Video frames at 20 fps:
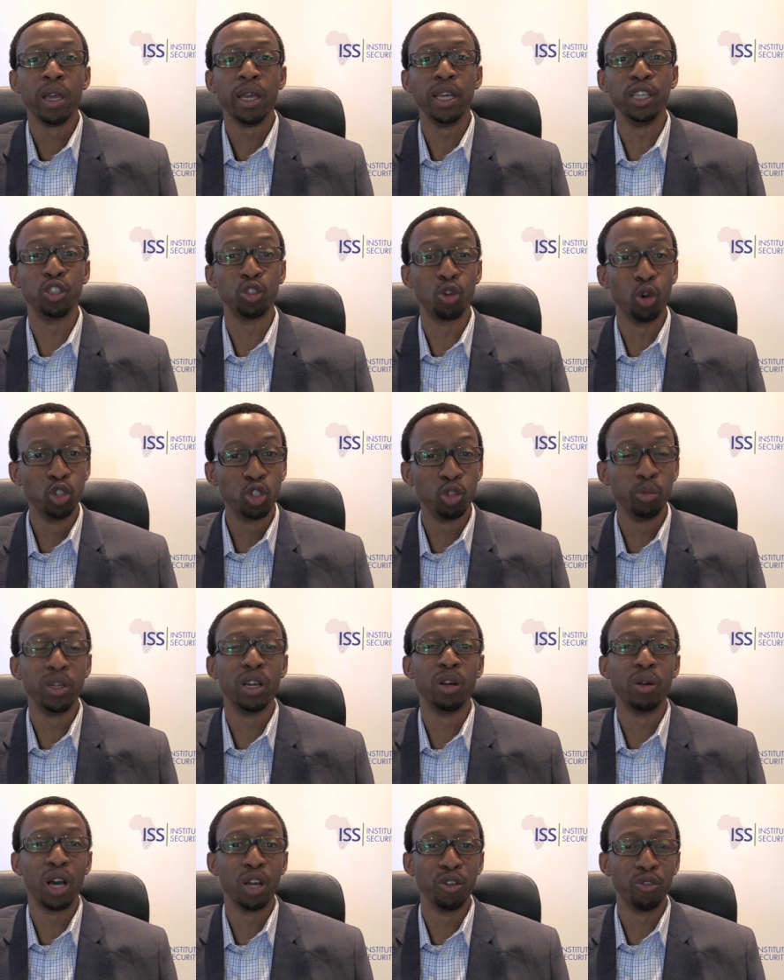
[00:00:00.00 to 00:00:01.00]
It's going to be
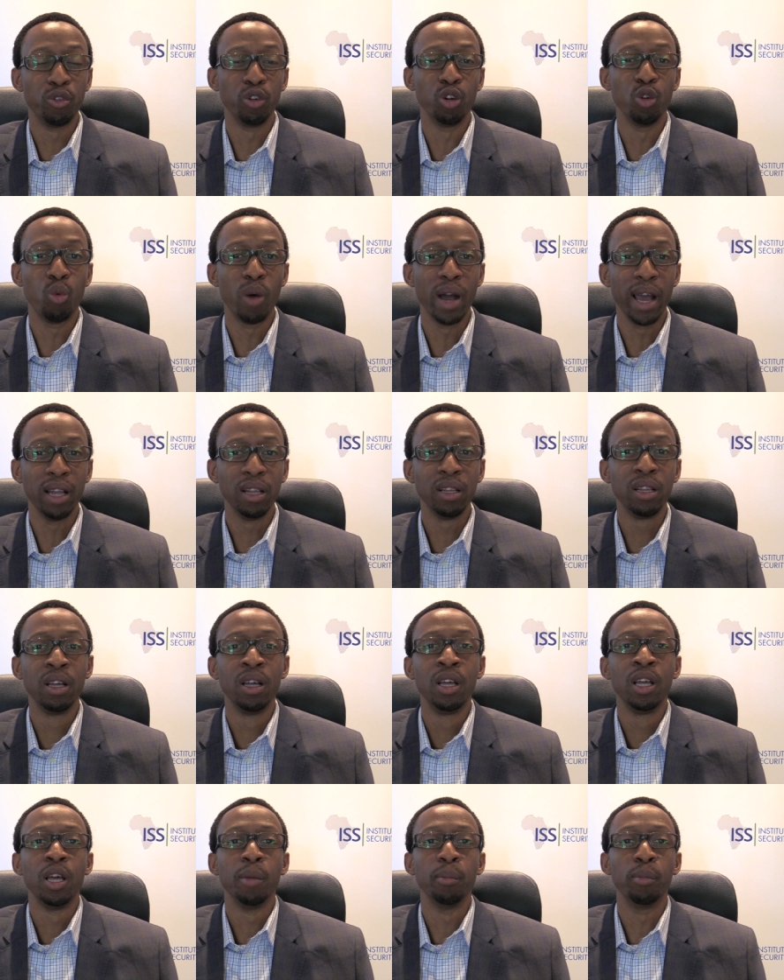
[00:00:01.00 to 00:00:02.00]
around for a while
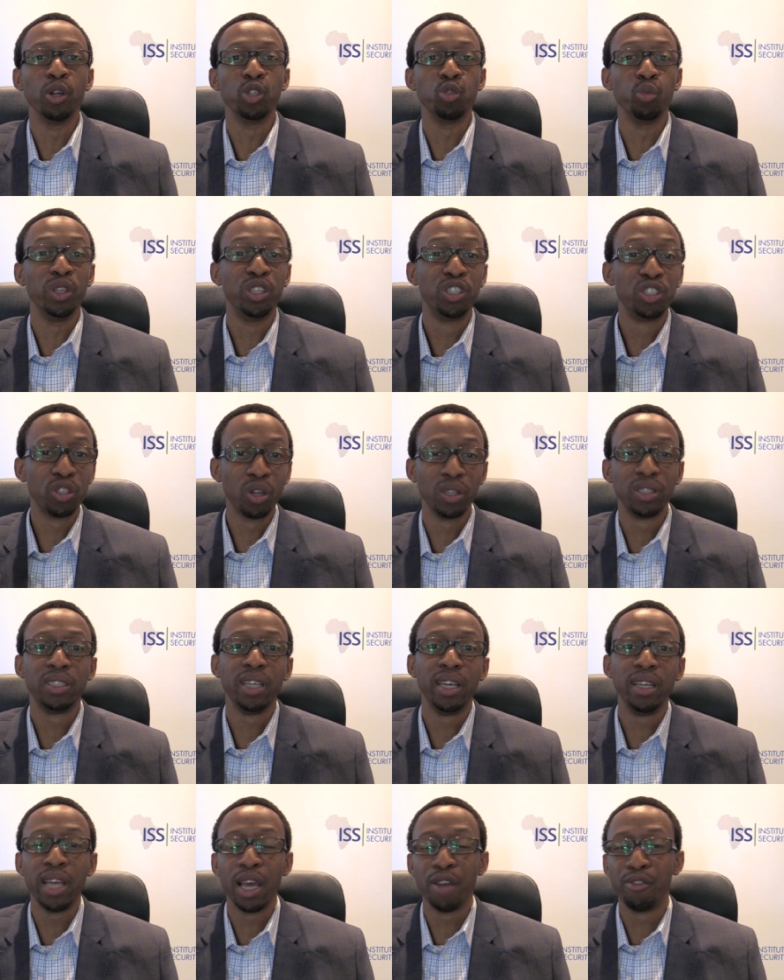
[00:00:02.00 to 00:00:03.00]
but with
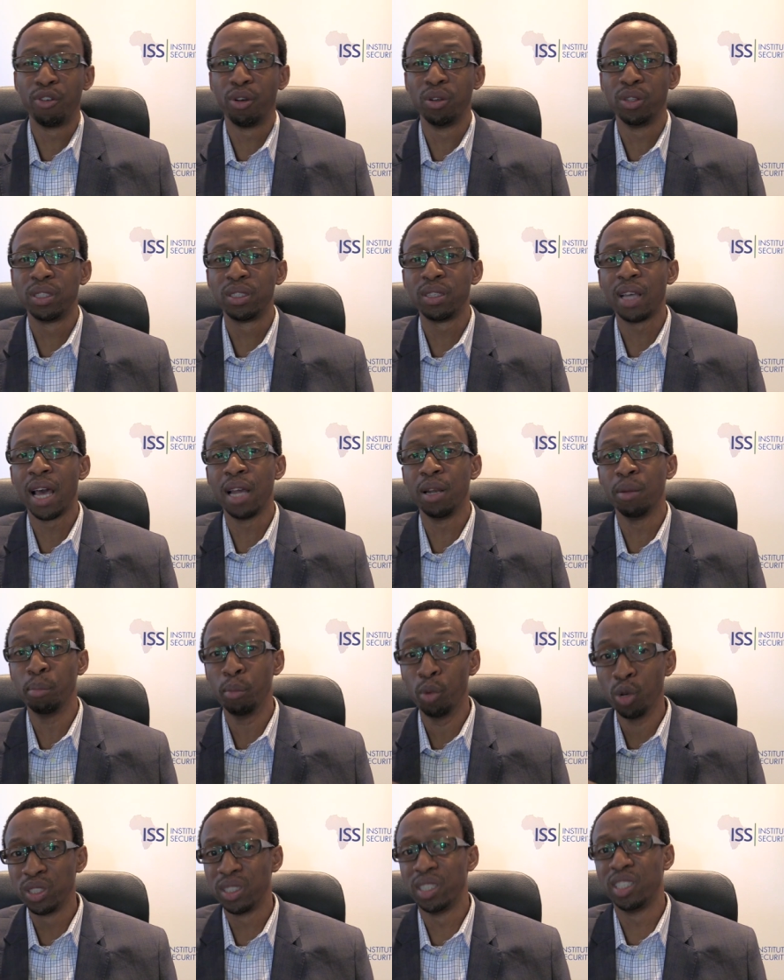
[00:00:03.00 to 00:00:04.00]
sustained efforts and
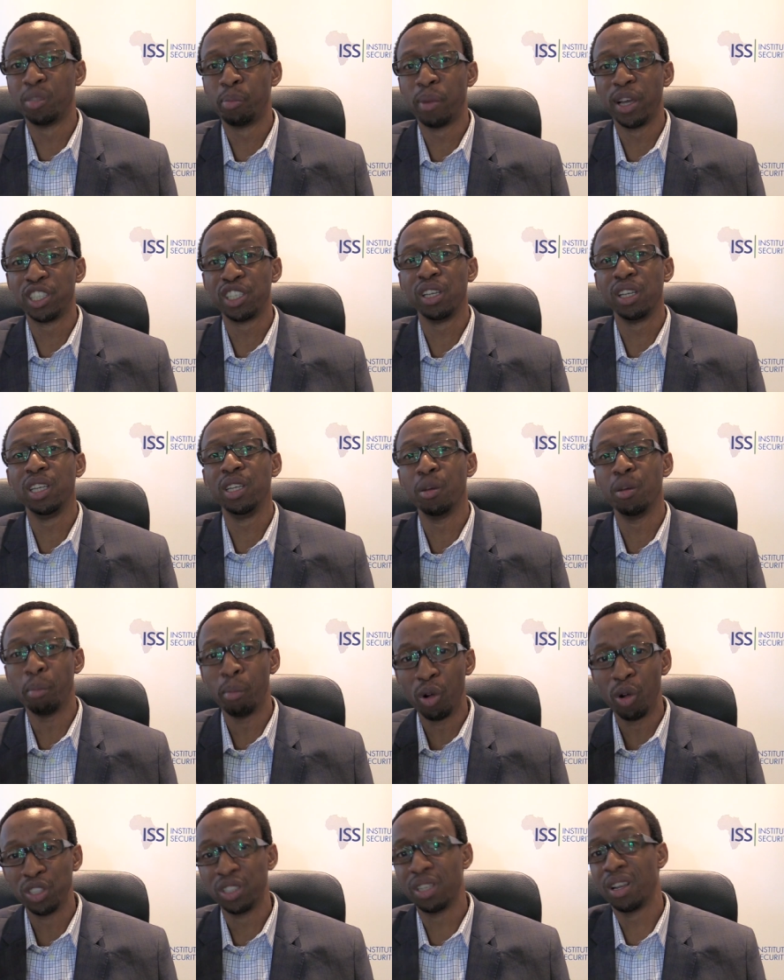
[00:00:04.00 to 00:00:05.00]
most especially
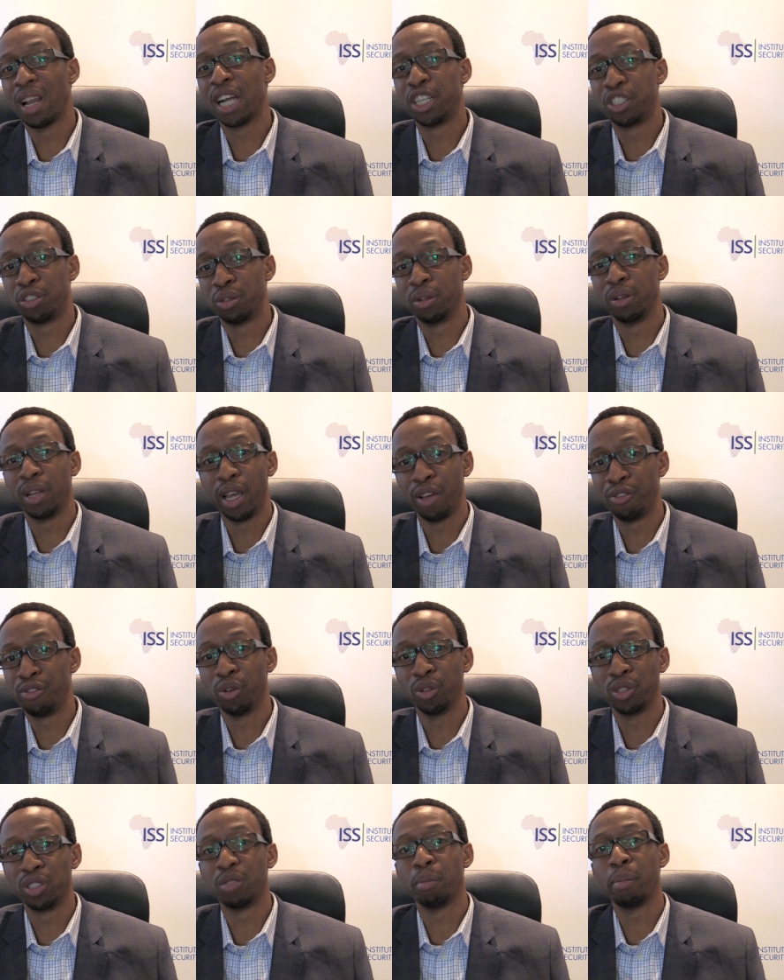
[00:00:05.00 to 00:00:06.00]
multilateral
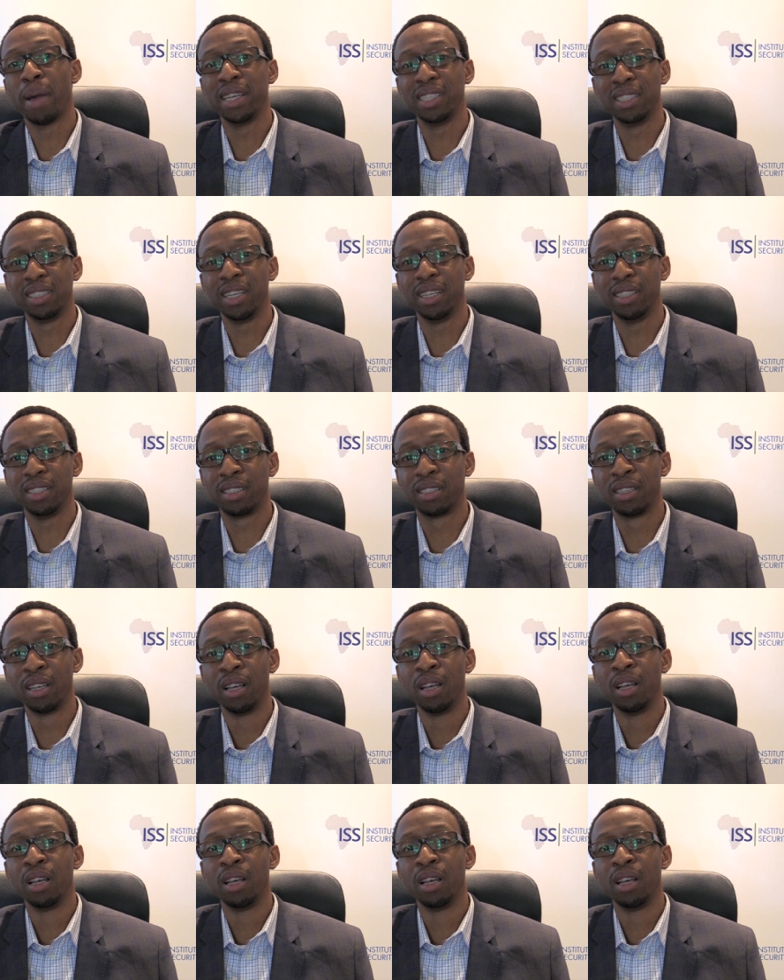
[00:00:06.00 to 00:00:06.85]
efforts by states,